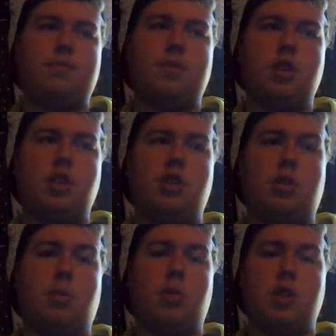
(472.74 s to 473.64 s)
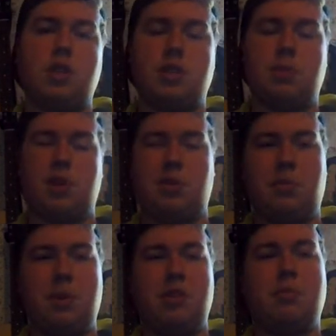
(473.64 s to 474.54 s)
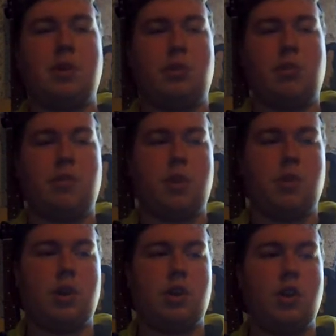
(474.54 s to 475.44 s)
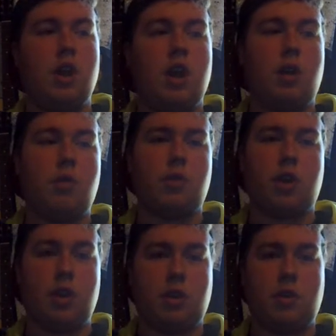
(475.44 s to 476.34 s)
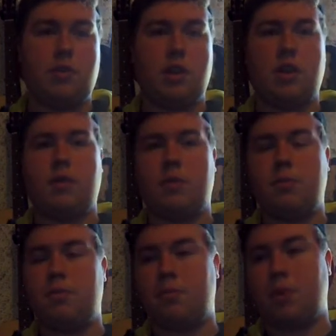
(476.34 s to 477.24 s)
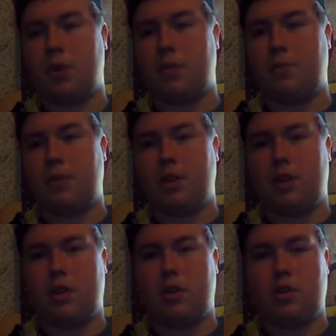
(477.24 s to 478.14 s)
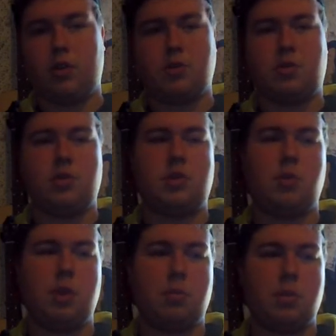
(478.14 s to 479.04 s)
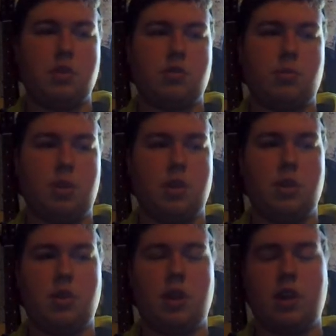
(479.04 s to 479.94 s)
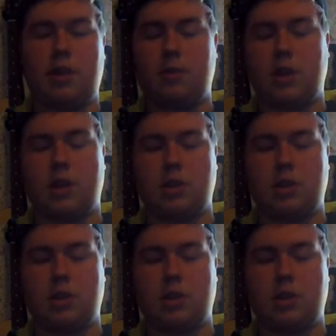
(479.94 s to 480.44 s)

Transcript: listen to them more. This is my own opinion, my own review on it. Overall, I love the album, but those are the two weak points for me, and you got to have the highs